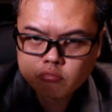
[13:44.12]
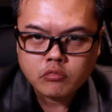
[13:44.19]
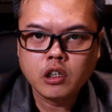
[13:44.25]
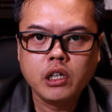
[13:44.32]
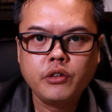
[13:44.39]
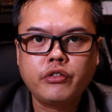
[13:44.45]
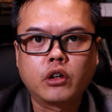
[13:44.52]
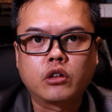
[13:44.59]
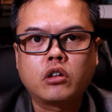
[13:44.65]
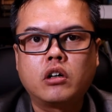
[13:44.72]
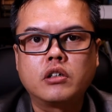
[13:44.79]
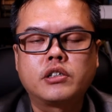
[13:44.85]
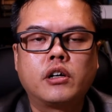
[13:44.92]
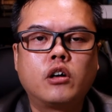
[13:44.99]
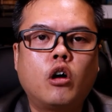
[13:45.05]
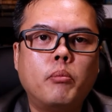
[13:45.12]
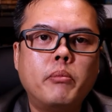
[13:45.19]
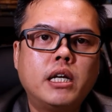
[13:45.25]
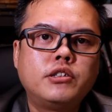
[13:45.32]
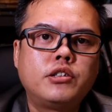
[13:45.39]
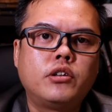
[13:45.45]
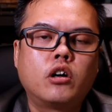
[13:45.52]
leave your thoughts and
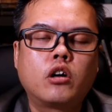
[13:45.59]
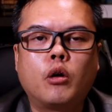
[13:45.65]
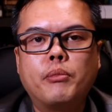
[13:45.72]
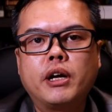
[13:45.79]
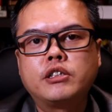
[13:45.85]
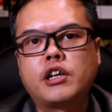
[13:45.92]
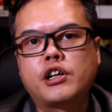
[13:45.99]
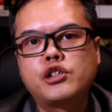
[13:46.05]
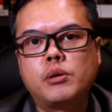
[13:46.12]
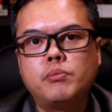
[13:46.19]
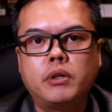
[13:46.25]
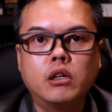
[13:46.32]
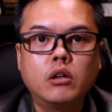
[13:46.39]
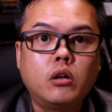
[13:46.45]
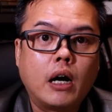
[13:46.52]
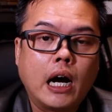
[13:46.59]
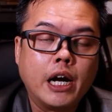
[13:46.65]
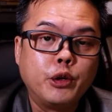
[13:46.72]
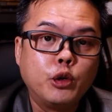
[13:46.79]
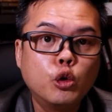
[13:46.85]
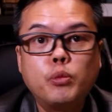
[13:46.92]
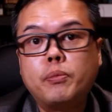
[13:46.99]
comments in the comment section below. I
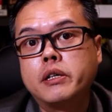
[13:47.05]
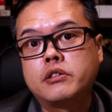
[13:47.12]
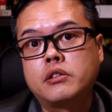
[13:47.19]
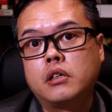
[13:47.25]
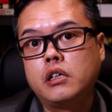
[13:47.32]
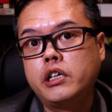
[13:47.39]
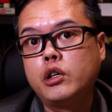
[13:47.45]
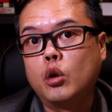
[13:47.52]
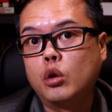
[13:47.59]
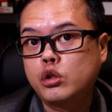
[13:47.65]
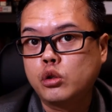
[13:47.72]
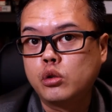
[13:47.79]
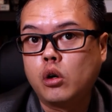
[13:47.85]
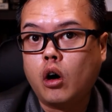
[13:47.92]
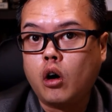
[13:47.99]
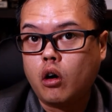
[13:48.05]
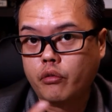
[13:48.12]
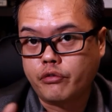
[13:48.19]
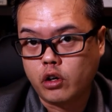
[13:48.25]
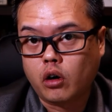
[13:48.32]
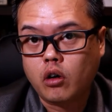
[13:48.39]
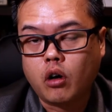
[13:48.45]
do personally go through all
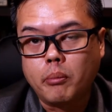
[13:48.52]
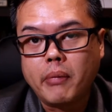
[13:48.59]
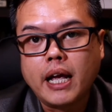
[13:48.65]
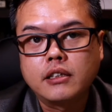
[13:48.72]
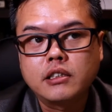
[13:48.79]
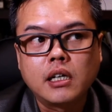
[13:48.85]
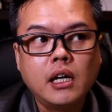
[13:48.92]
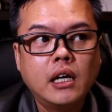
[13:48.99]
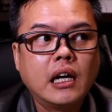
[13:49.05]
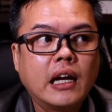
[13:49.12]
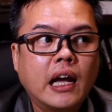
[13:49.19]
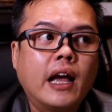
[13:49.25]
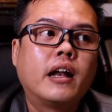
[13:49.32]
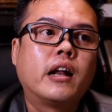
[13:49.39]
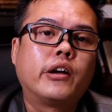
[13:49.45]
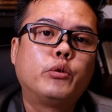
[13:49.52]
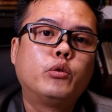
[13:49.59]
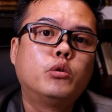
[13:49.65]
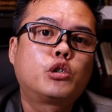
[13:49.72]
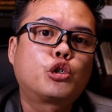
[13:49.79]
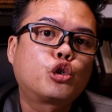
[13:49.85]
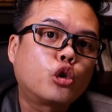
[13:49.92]
of your comments, and I
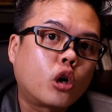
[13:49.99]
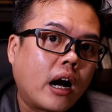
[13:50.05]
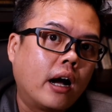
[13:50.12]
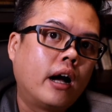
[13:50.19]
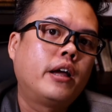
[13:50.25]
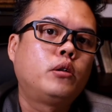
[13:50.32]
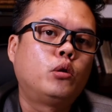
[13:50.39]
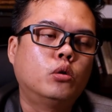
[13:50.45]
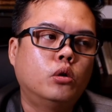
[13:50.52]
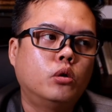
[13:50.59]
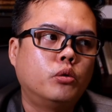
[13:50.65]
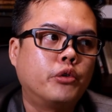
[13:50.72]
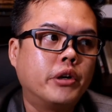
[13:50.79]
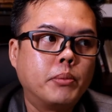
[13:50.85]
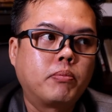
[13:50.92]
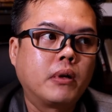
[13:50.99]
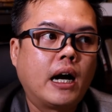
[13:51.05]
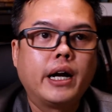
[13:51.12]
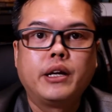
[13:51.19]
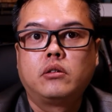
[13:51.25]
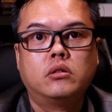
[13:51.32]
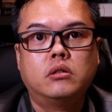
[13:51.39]
do try to
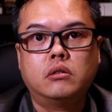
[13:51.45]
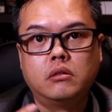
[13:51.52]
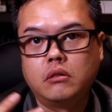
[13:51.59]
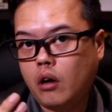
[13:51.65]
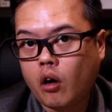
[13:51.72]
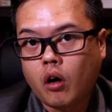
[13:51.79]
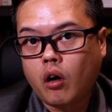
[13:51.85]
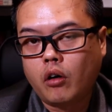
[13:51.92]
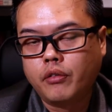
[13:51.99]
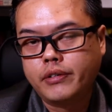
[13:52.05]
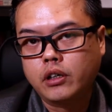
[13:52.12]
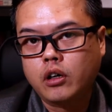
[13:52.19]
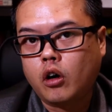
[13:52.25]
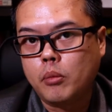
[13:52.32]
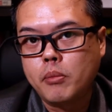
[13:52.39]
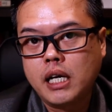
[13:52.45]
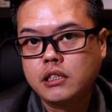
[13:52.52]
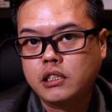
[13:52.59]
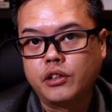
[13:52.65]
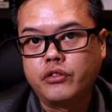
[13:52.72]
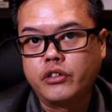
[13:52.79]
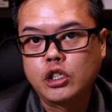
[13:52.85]
reply to all of the
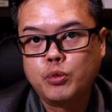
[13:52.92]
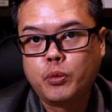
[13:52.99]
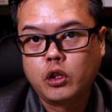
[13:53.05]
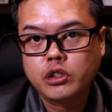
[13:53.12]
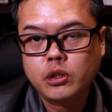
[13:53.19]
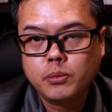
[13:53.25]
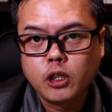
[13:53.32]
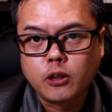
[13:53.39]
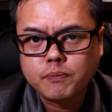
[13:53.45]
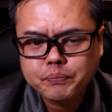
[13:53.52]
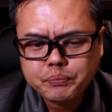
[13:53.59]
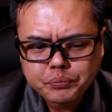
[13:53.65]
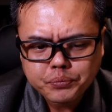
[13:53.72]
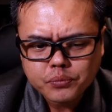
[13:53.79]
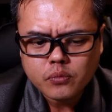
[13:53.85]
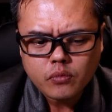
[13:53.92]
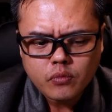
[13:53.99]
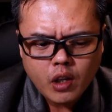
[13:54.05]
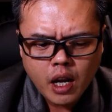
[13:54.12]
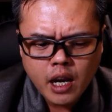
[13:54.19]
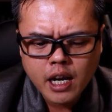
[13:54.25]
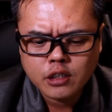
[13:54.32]
comments if it's possible.
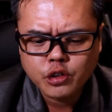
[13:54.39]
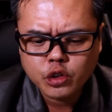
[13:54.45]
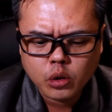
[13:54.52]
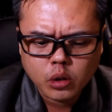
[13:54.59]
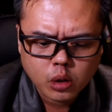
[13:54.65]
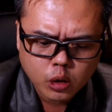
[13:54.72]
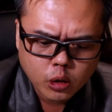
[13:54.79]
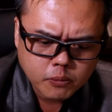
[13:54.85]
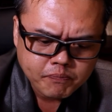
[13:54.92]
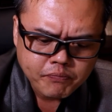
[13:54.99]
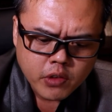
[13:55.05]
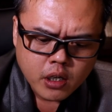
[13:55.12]
And so,